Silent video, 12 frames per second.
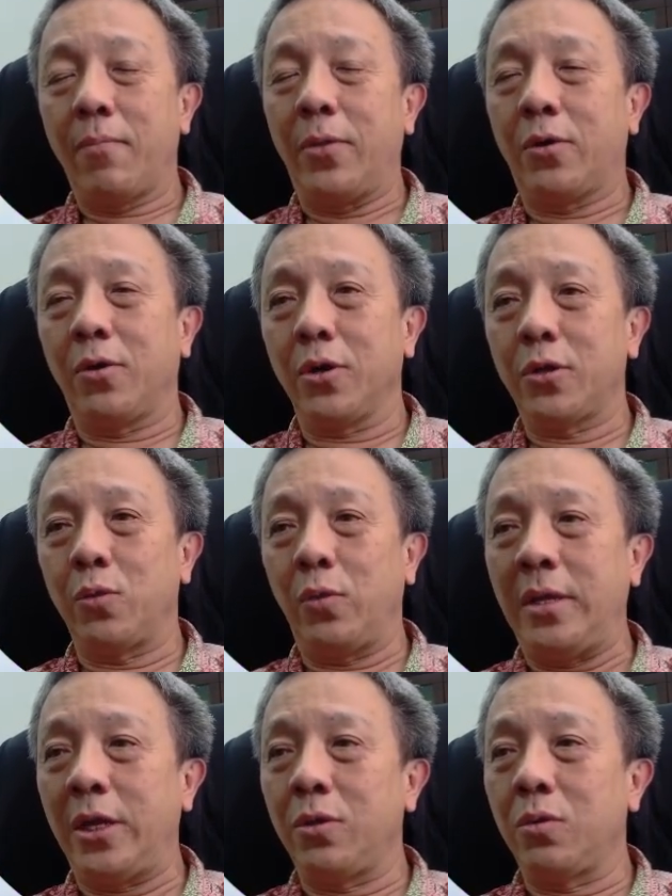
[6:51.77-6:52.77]
because
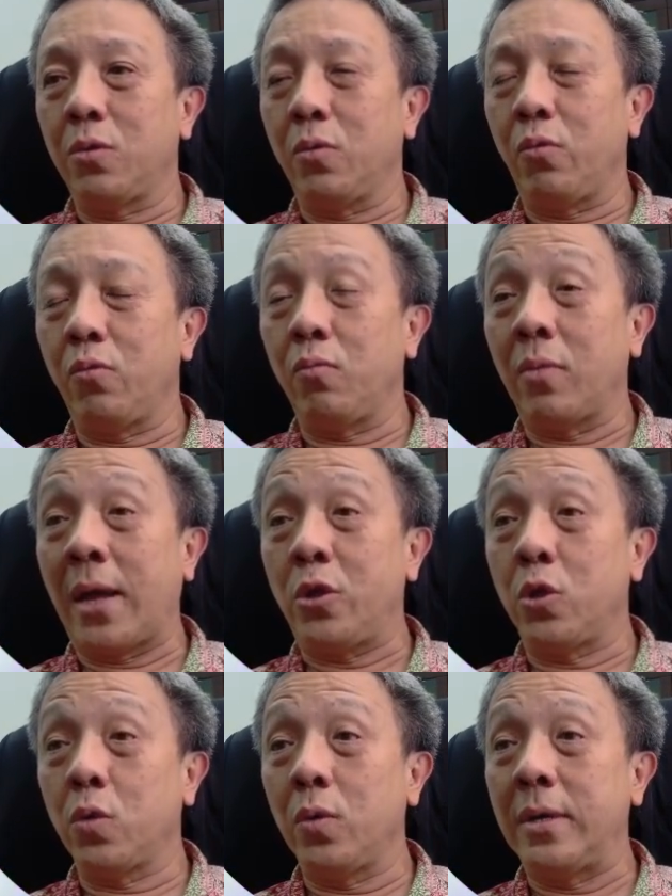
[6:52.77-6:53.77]
we need to
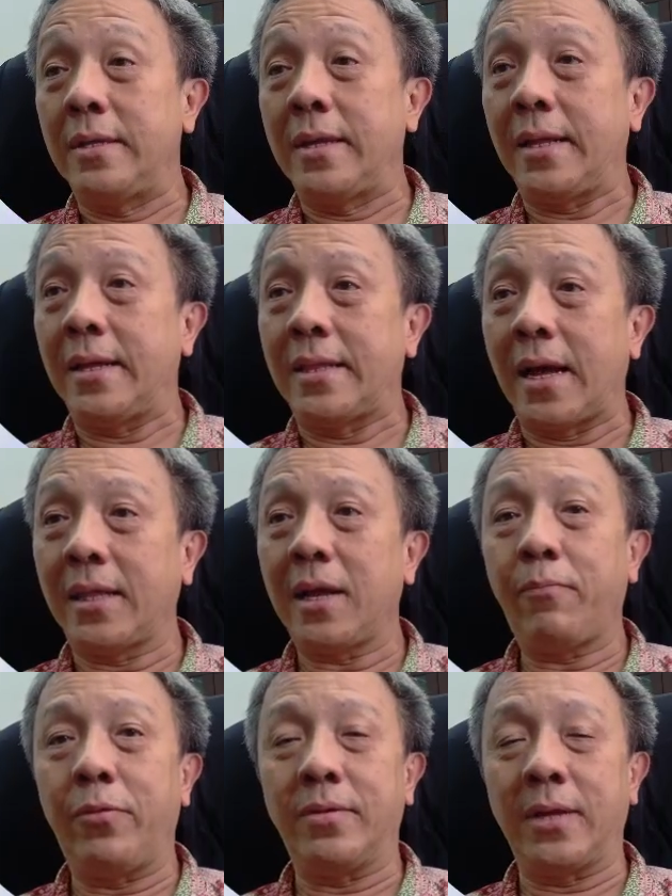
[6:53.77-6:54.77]
ensure that the
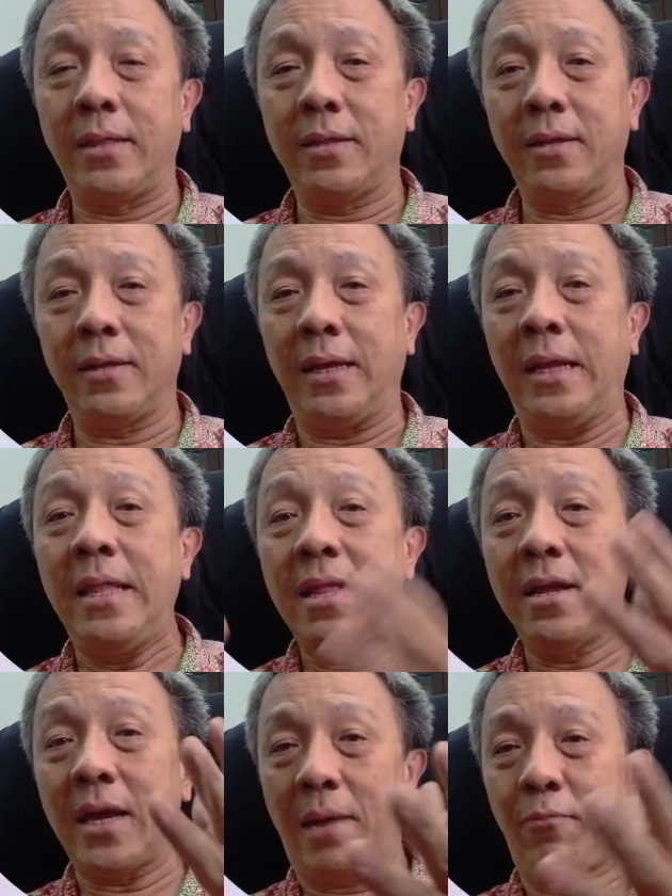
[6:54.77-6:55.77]
data presented
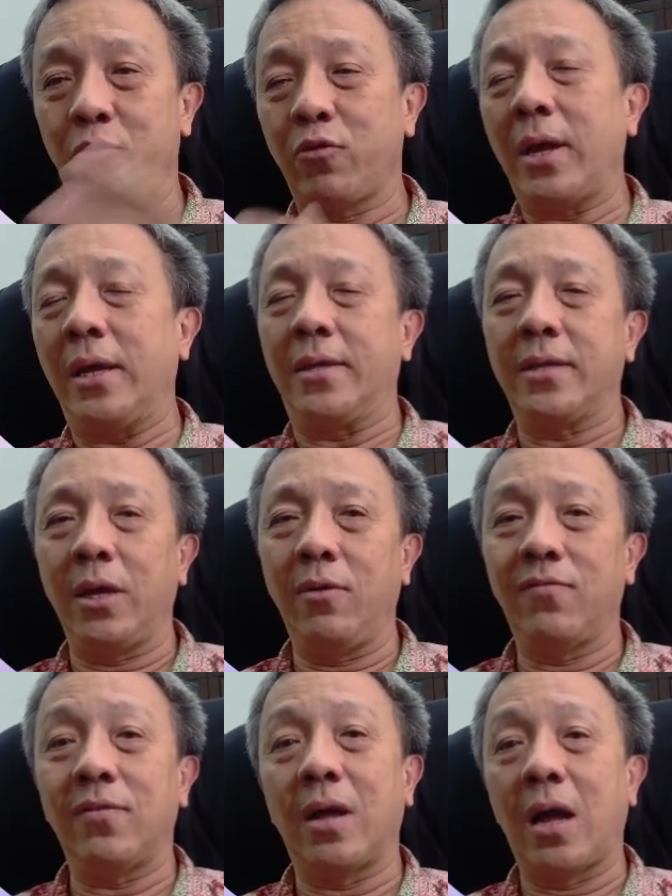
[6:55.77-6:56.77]
in the abstract
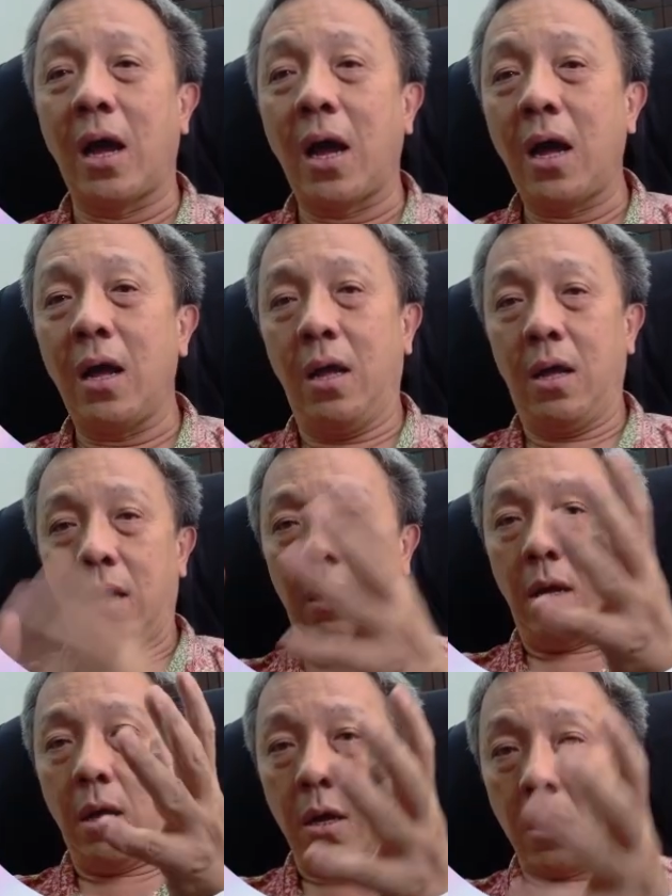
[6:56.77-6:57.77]
itself are
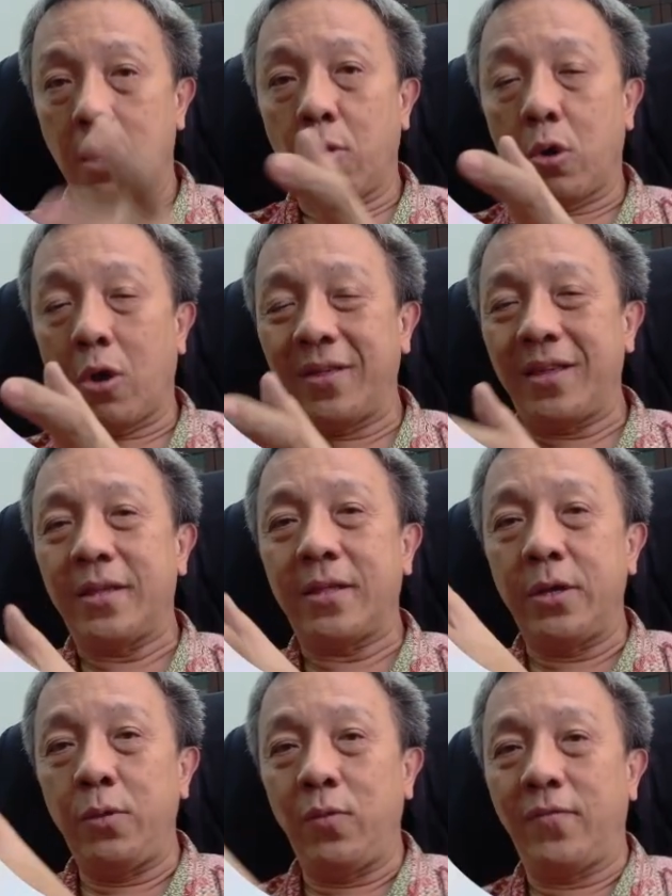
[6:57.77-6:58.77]

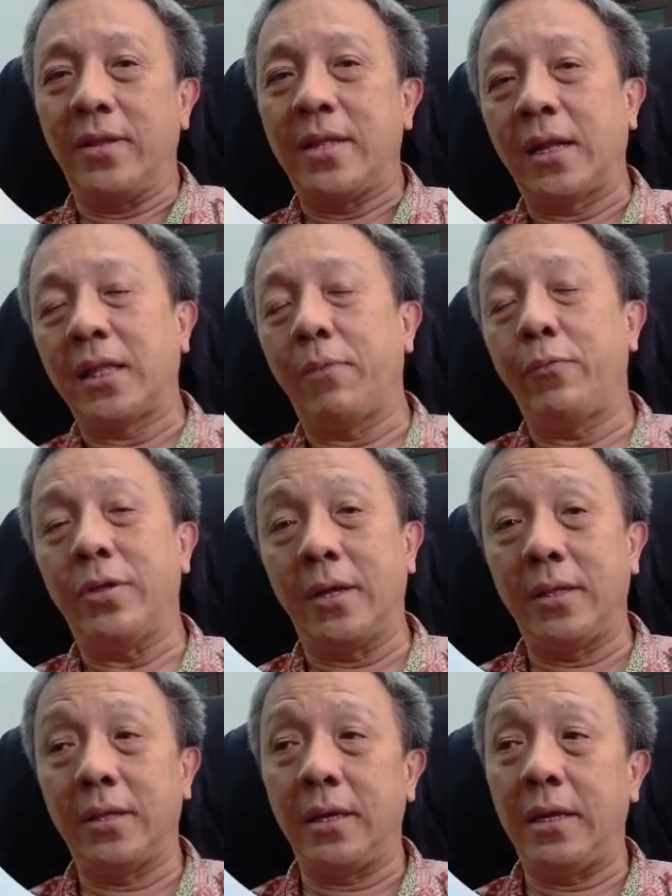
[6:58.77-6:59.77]
consistent with the data
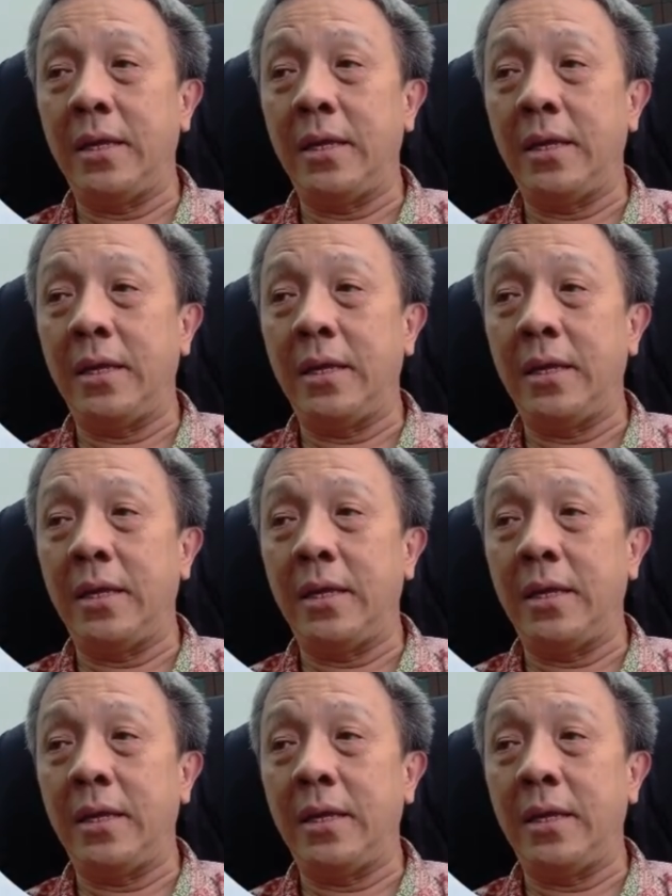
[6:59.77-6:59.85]
presented